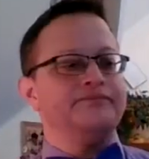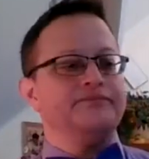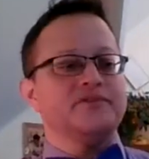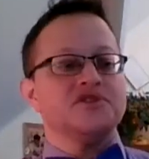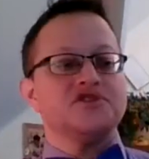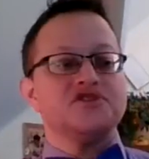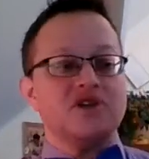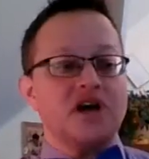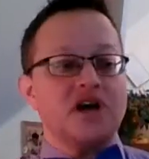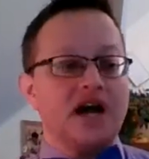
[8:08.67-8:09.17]

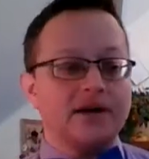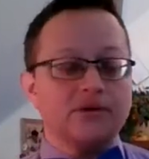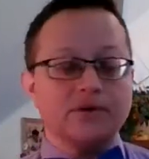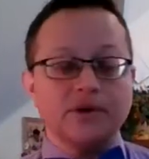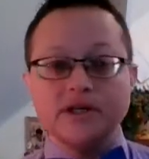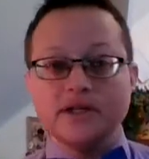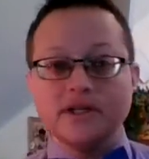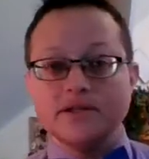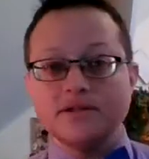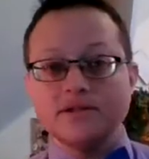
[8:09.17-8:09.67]

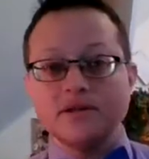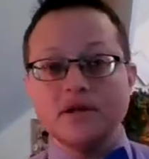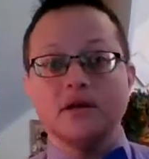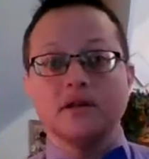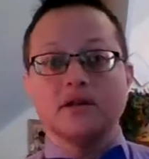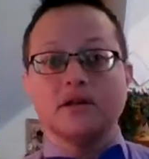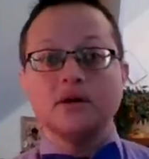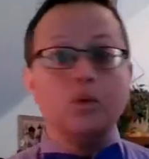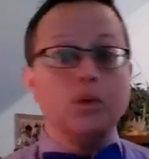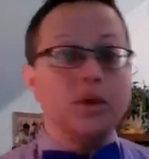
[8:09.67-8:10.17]
Sirens,
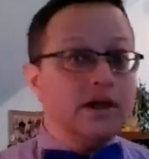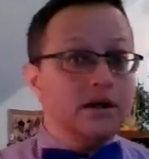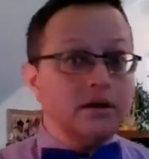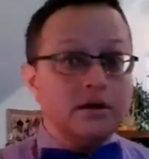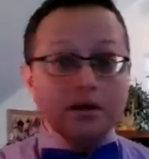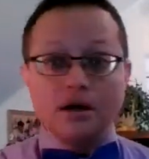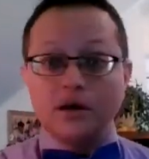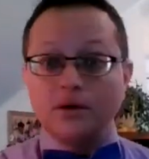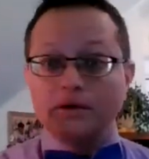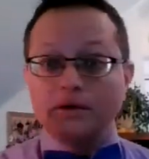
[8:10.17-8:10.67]
the
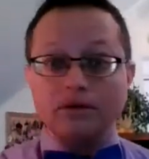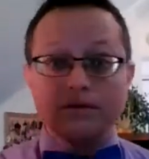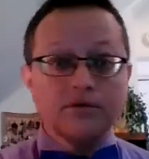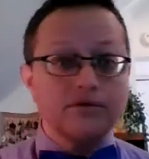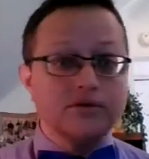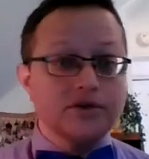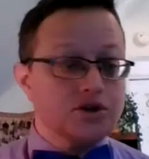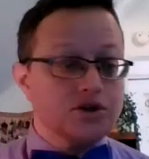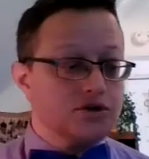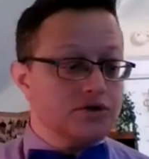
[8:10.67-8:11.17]
wind going through
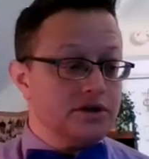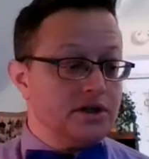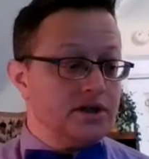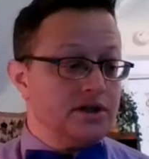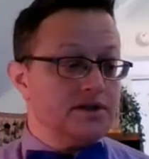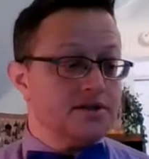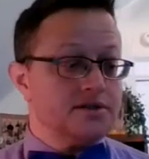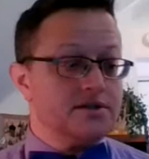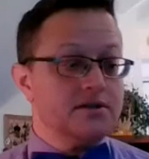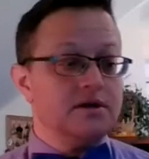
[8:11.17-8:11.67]
the
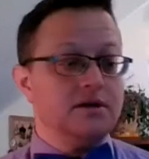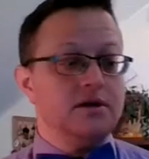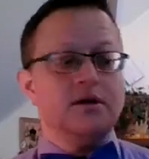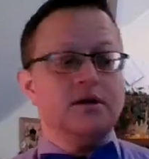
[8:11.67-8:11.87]
trees,